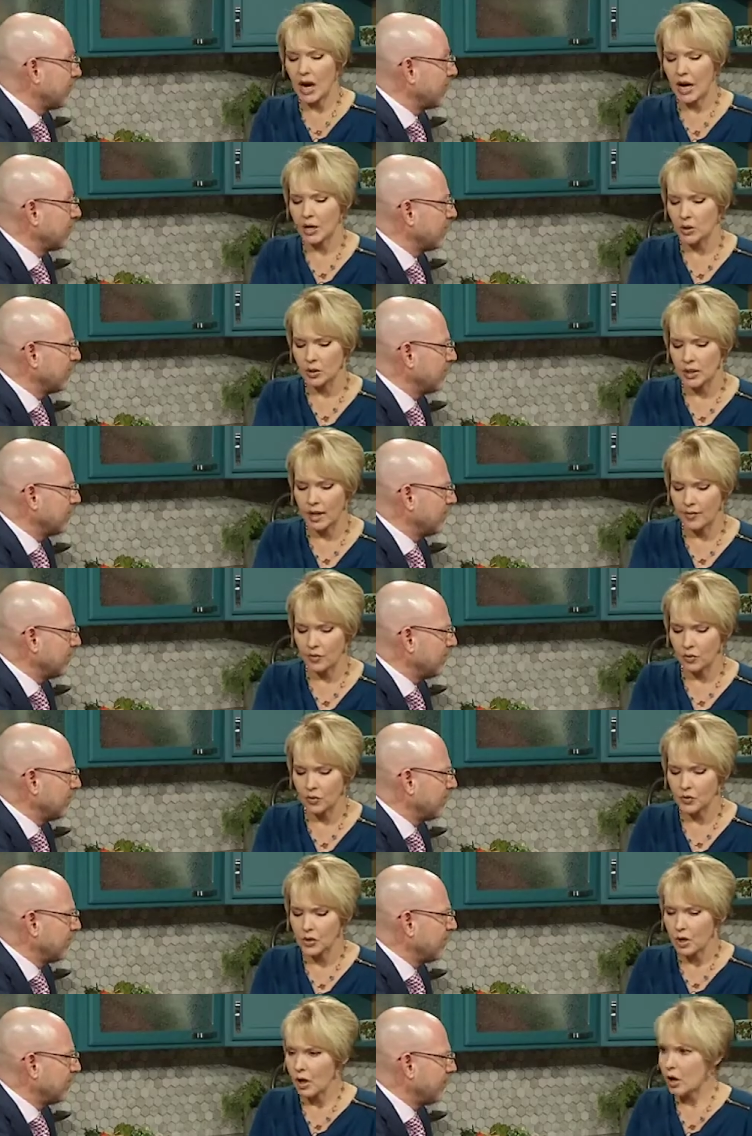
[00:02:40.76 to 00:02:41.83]
Speaker 1: higher
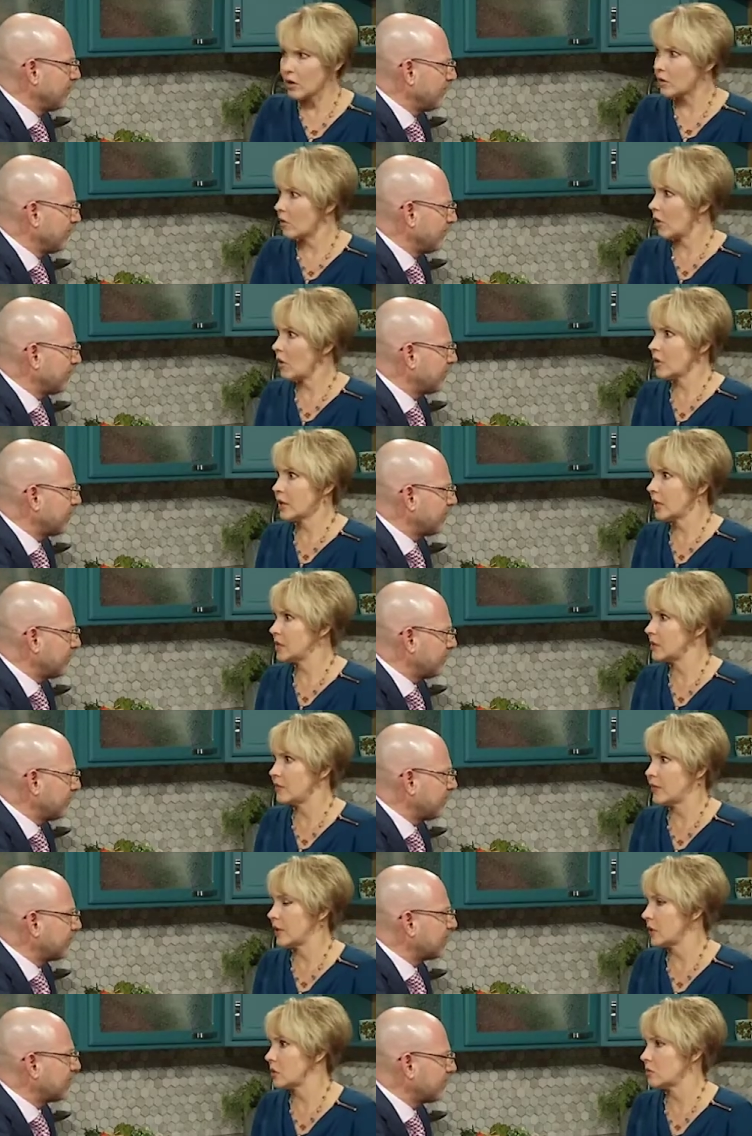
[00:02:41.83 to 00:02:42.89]
levels are all kinds
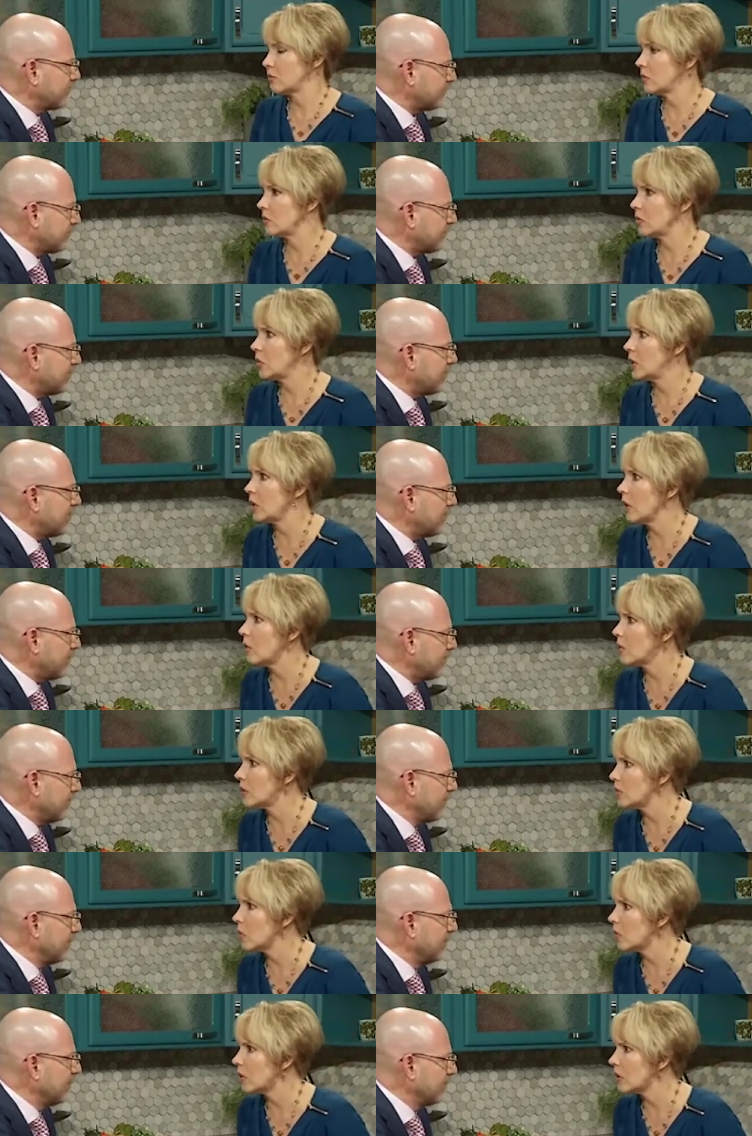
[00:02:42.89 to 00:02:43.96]
of things we all
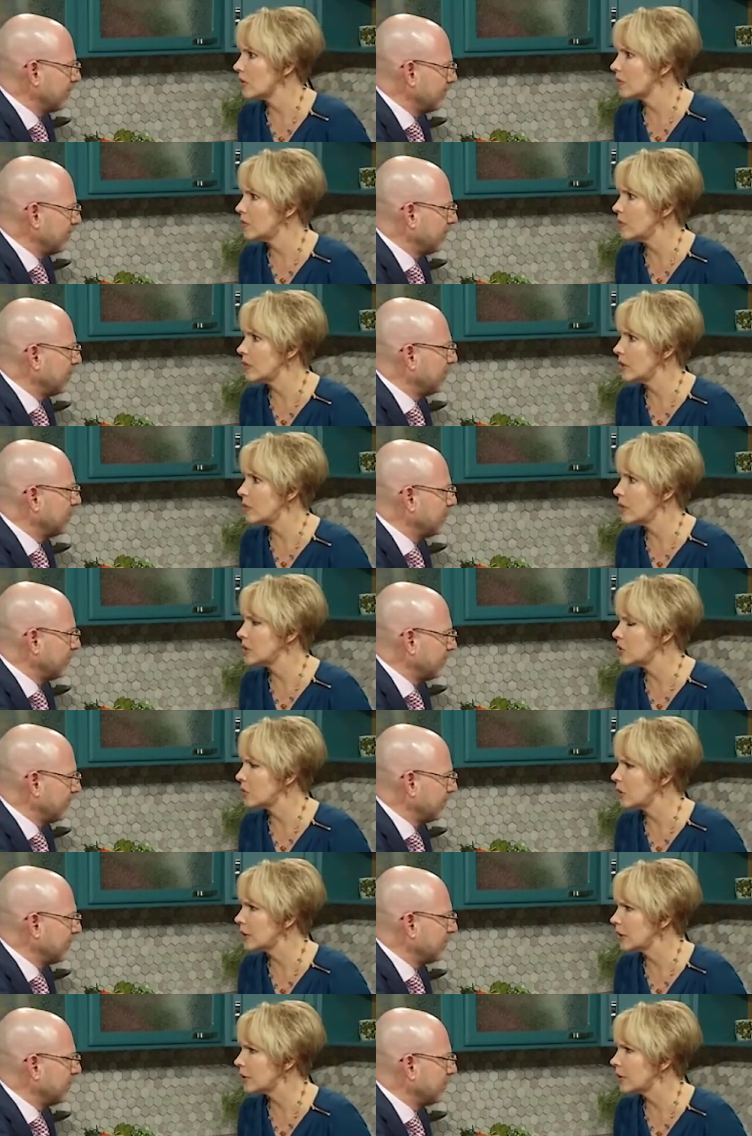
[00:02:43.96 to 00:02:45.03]
want more of. The
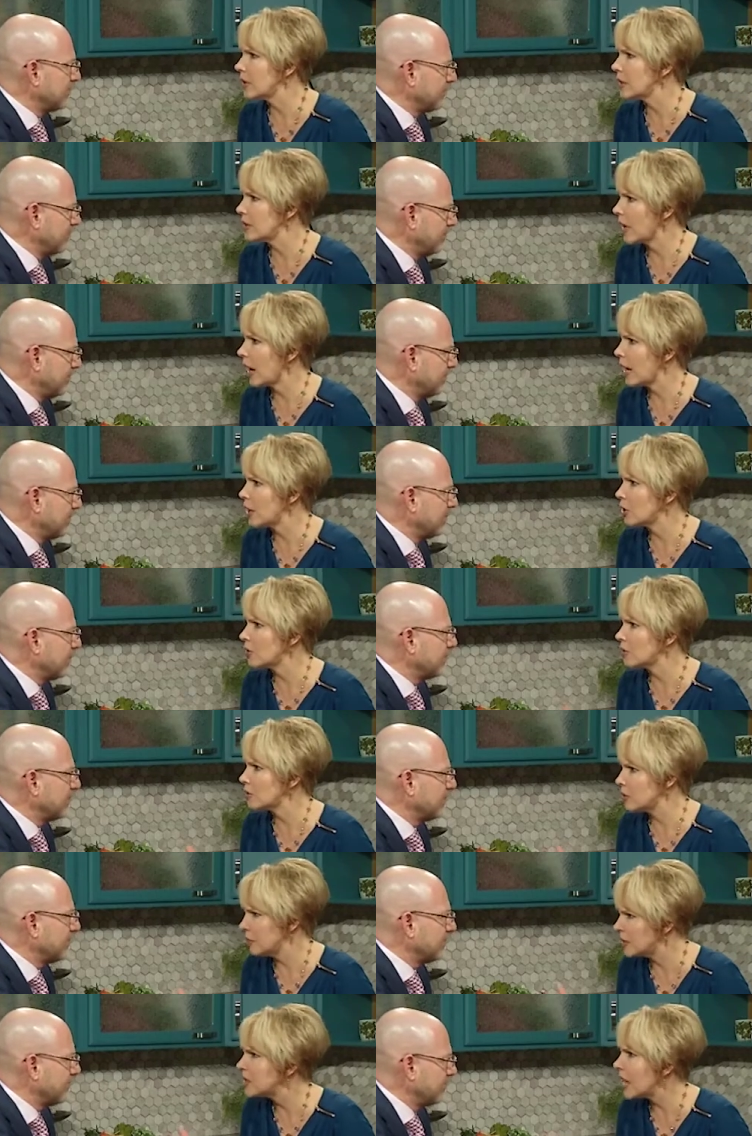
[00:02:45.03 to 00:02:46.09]
mental clarity, the
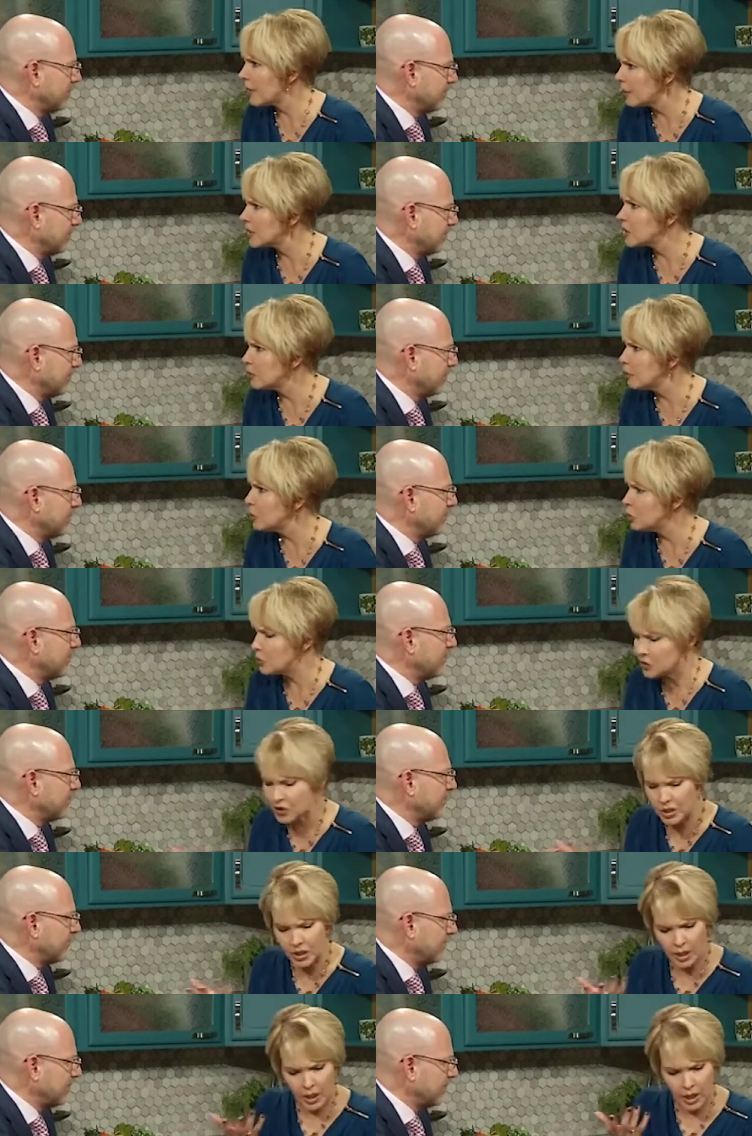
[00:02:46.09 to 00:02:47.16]
higher, the metabolism
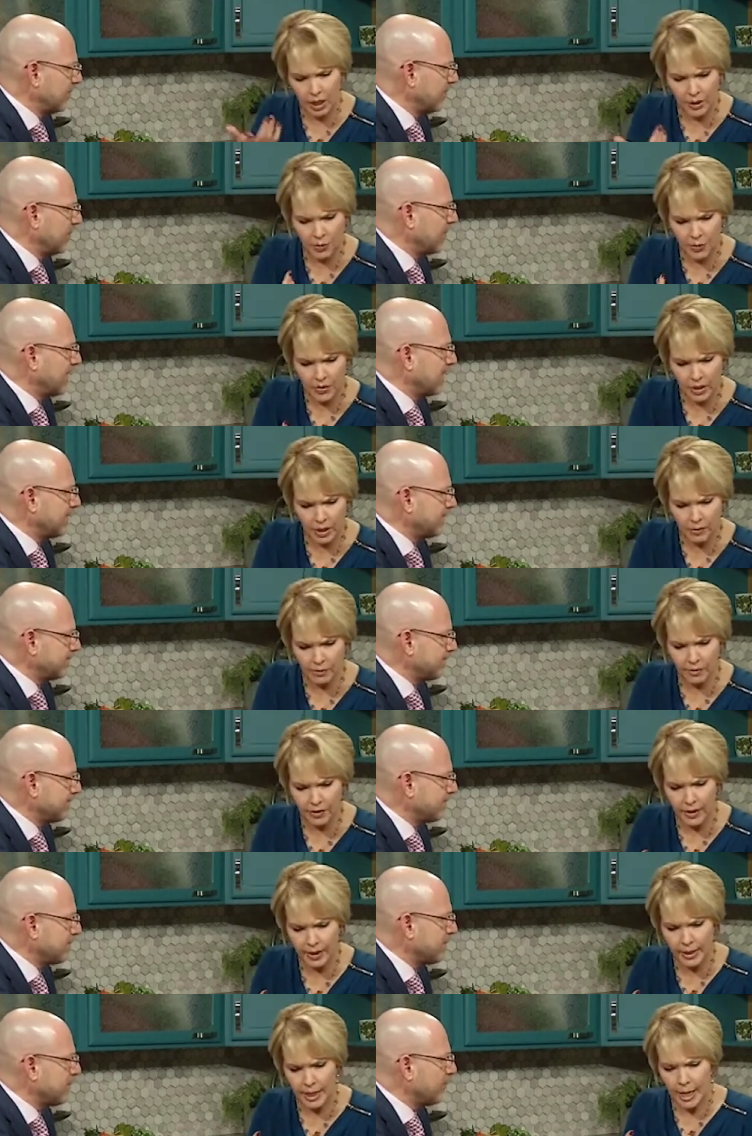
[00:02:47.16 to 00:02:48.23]
boost. Uh, there was another
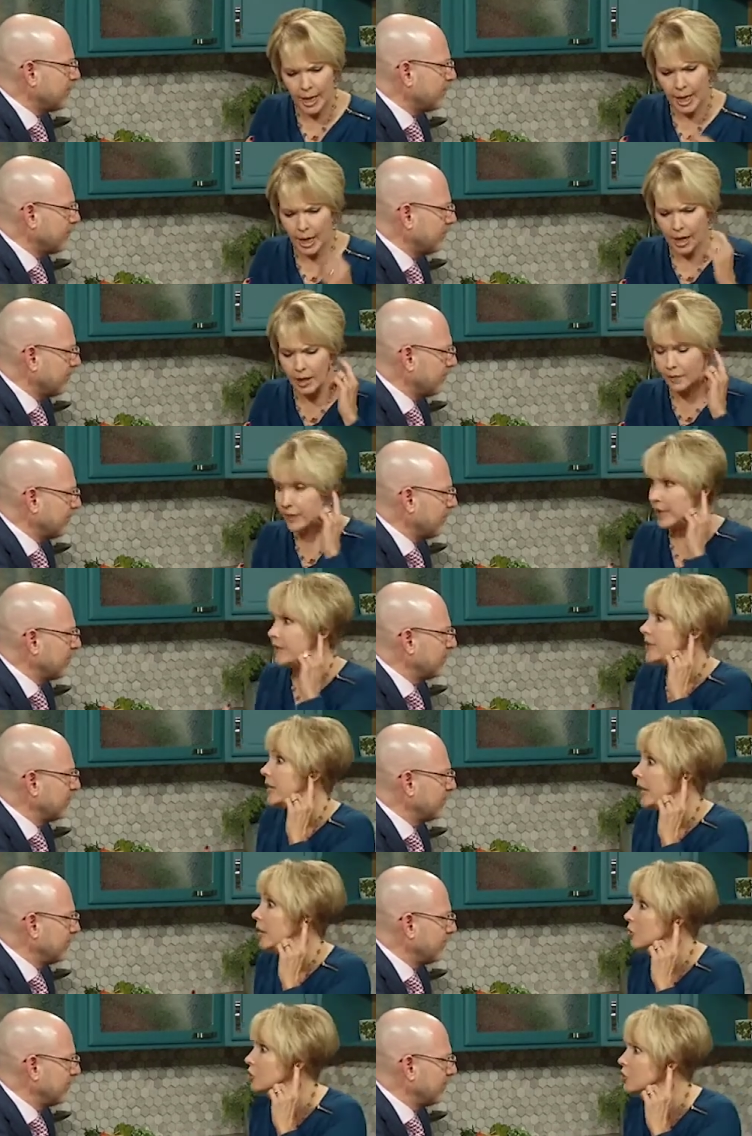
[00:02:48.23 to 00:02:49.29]
thing, uh,
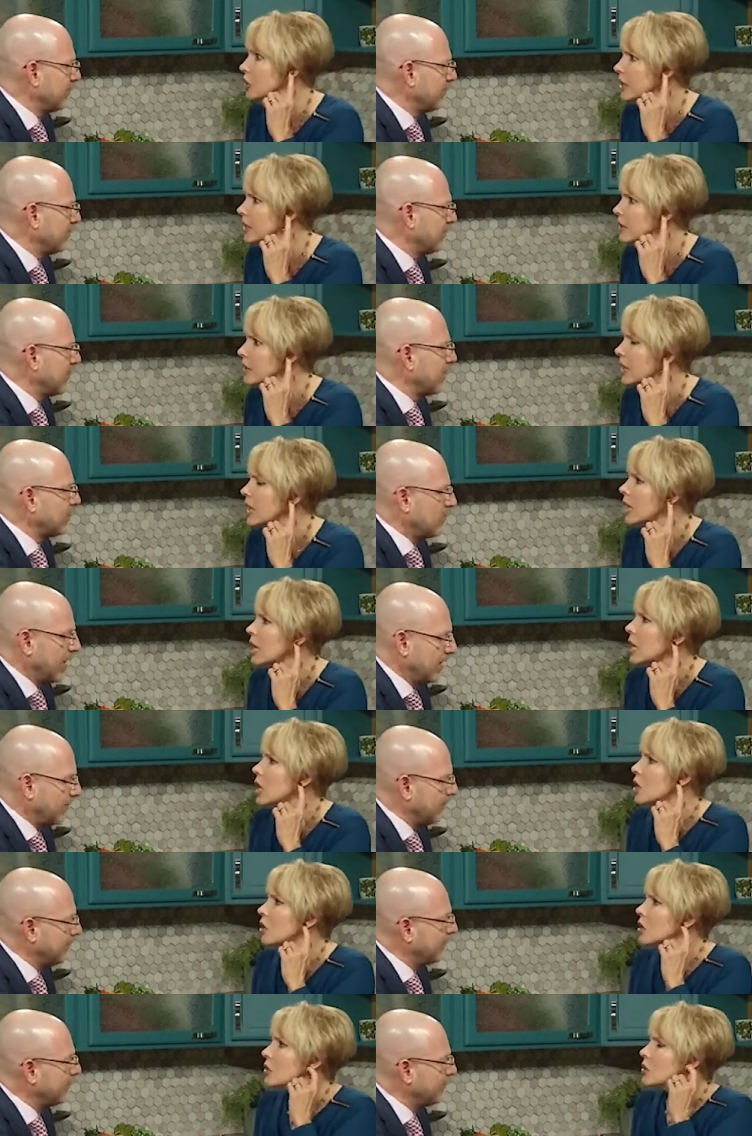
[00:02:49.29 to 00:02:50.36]
the energy. Right.